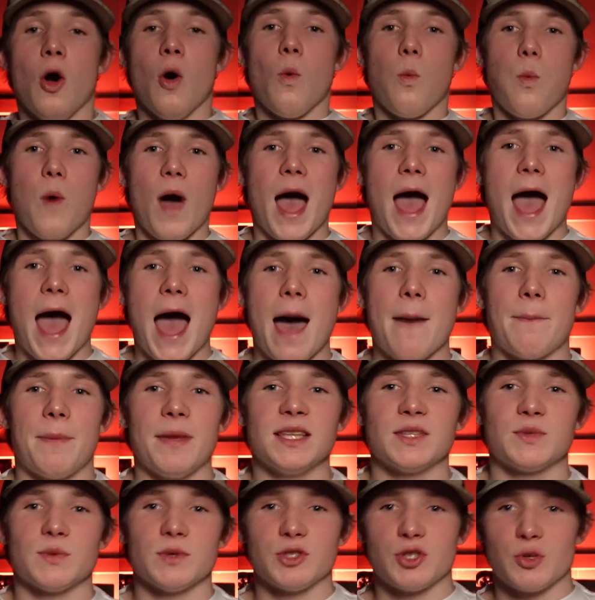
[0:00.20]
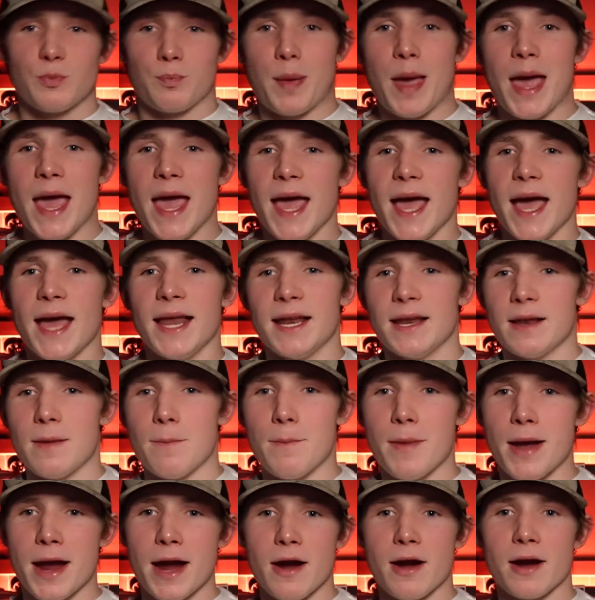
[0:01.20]
What happens when Japan and
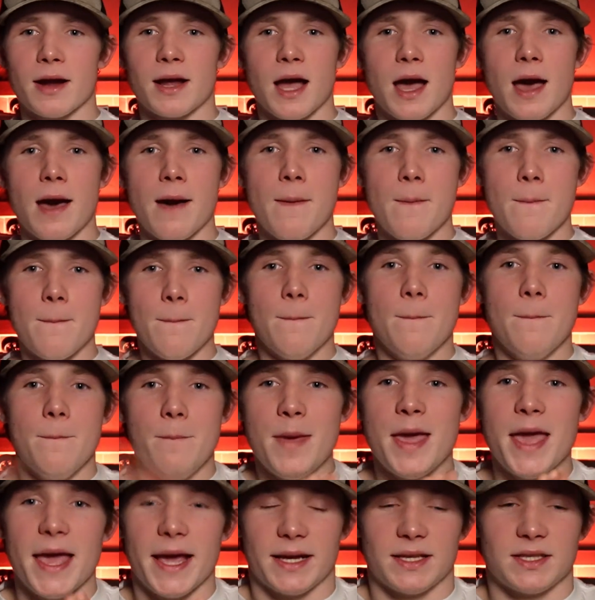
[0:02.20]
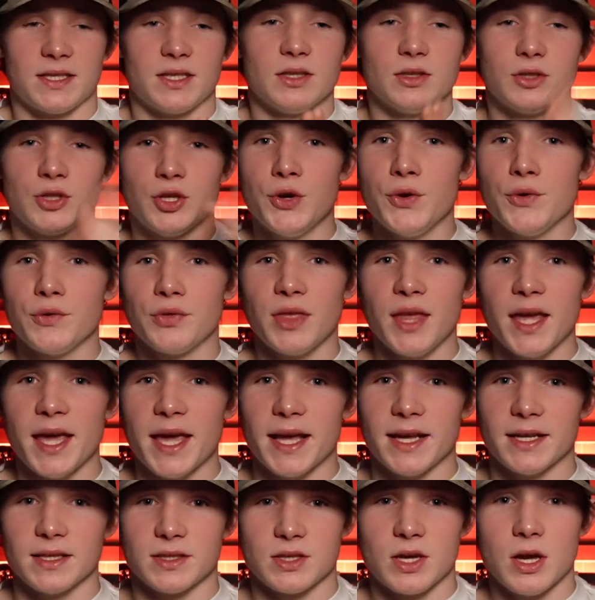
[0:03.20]
America mix? Two
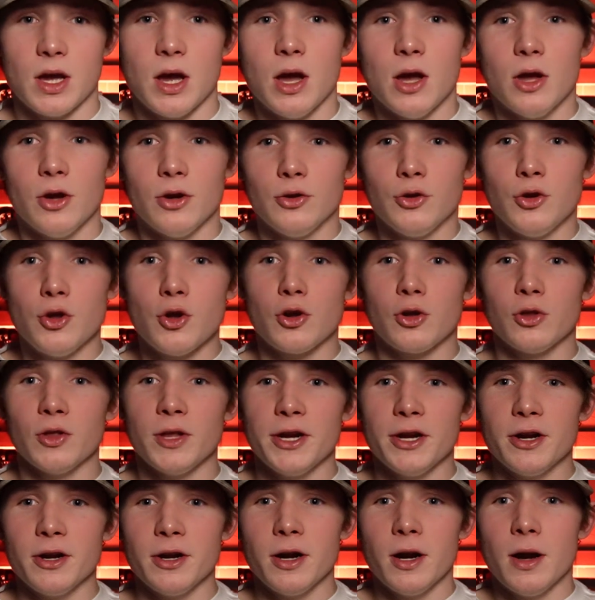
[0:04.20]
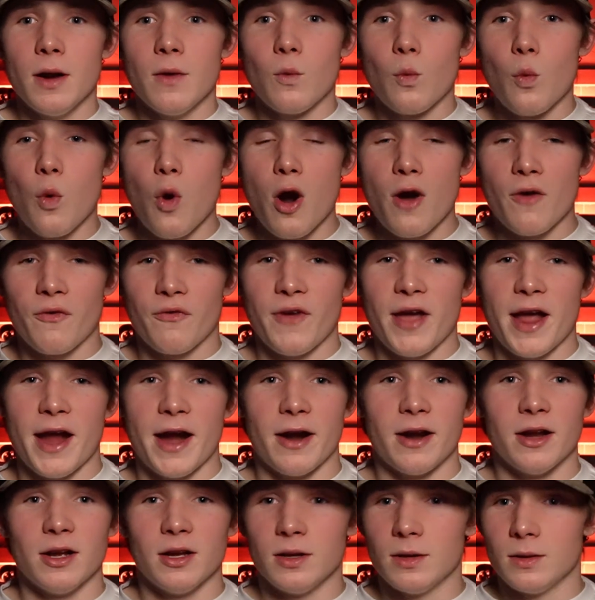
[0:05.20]
things. Nuclear
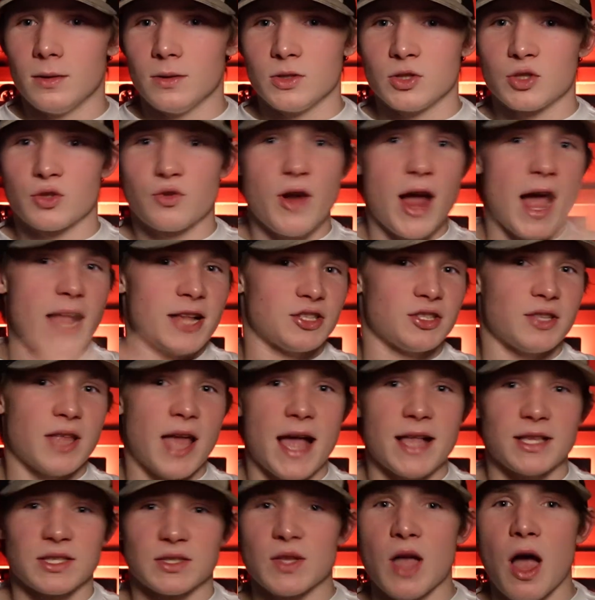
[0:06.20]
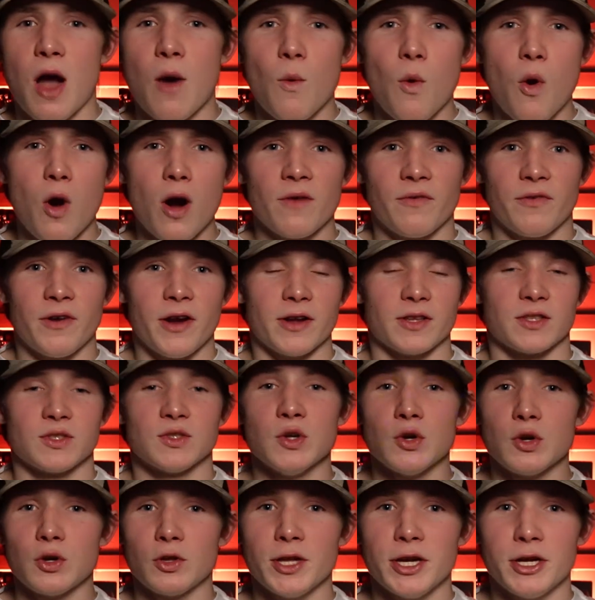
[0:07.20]
warfare. Scratch that, it's not warfare, it's
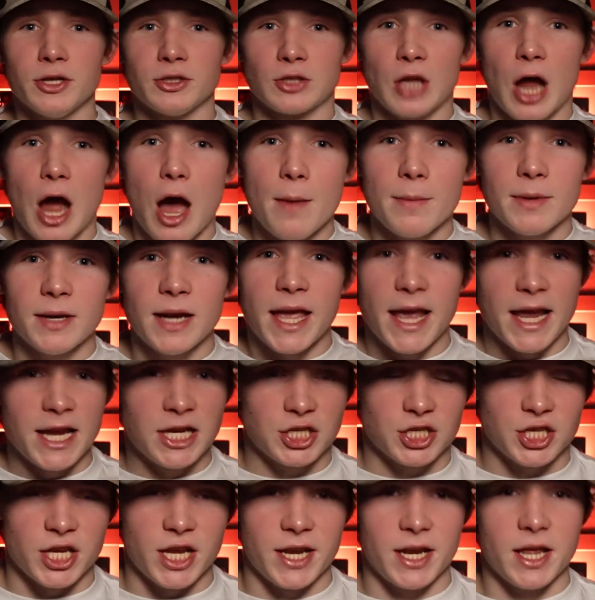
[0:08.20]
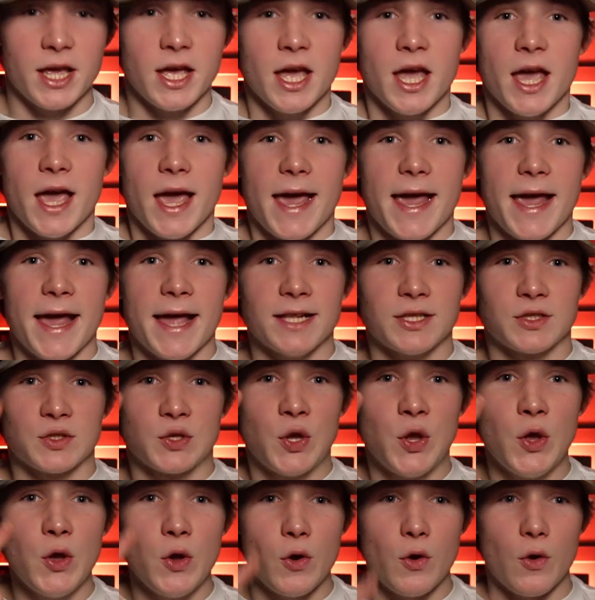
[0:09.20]
nuclear domination. And
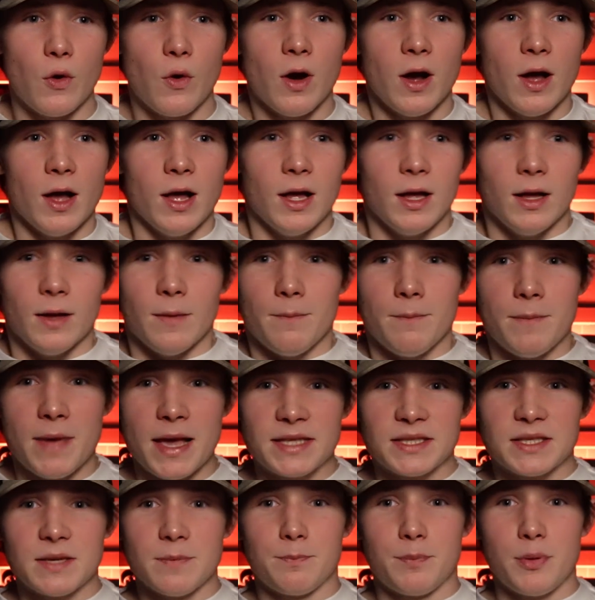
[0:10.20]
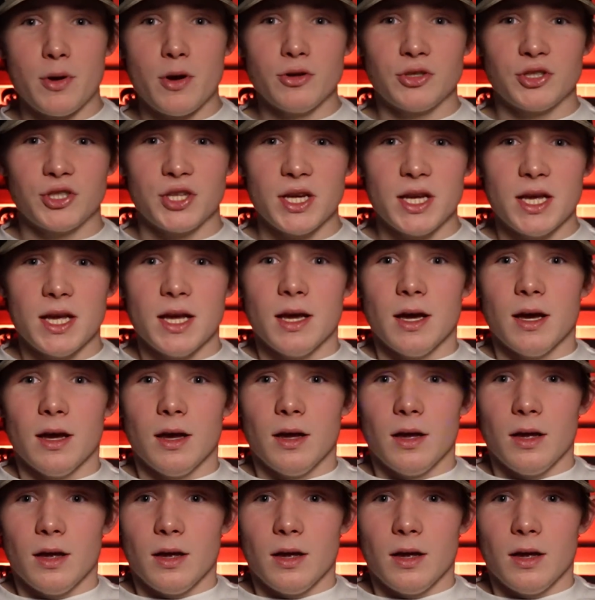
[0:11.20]
two, Mitsubishi